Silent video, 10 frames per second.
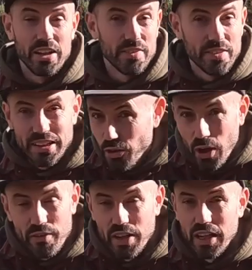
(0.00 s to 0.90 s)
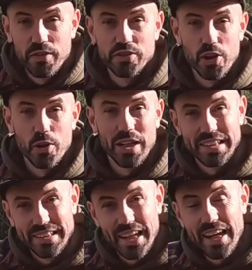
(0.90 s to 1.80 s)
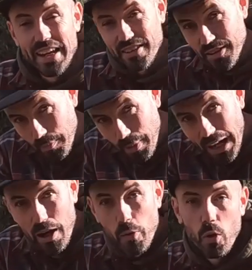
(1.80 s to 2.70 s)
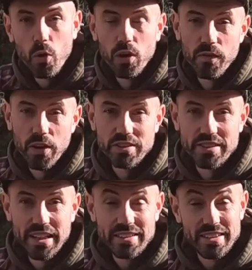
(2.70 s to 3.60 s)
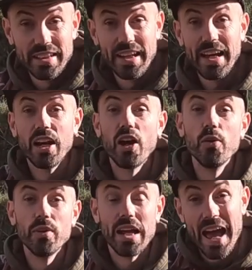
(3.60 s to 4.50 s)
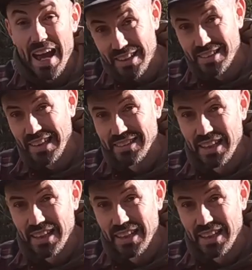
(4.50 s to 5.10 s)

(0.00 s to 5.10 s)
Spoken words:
there's not even enough solar in the day to power all of those things, let alone excess